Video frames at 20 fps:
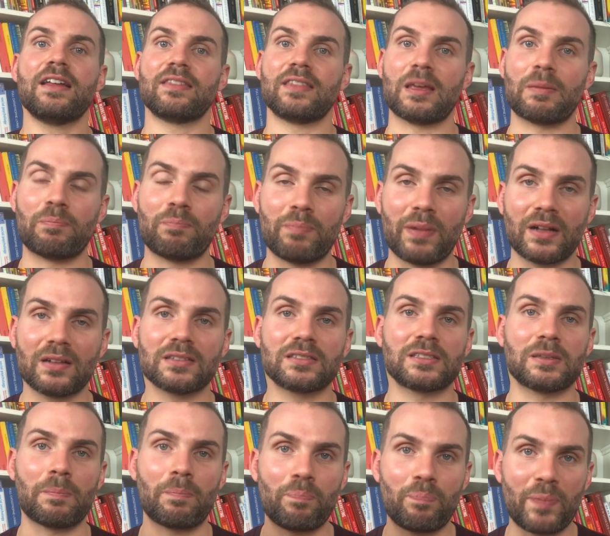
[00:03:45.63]
They build
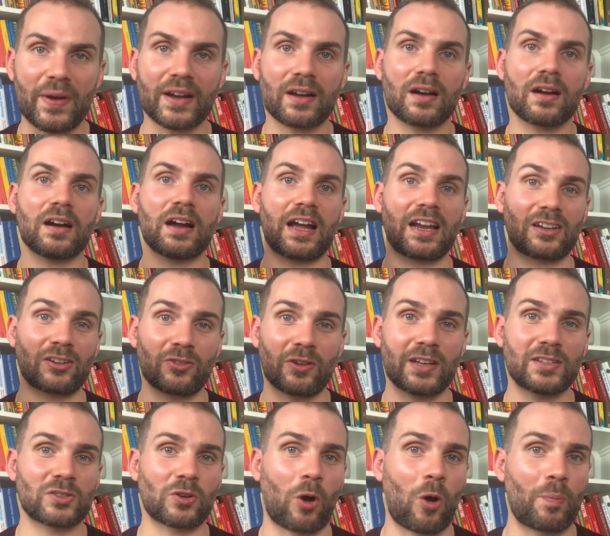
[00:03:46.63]
to bigger and
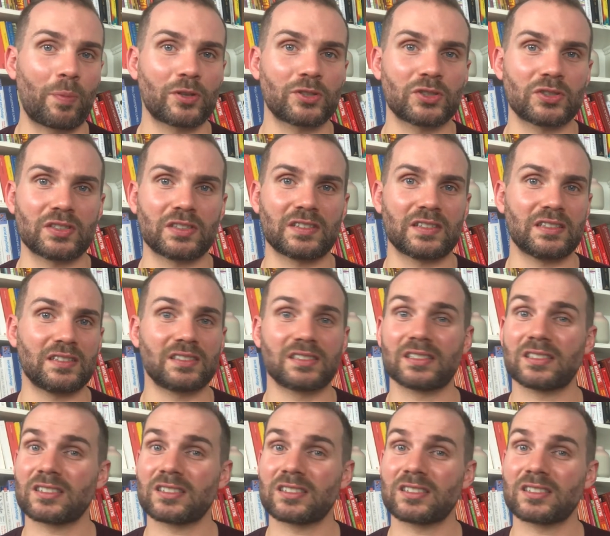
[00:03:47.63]
greater opportunities,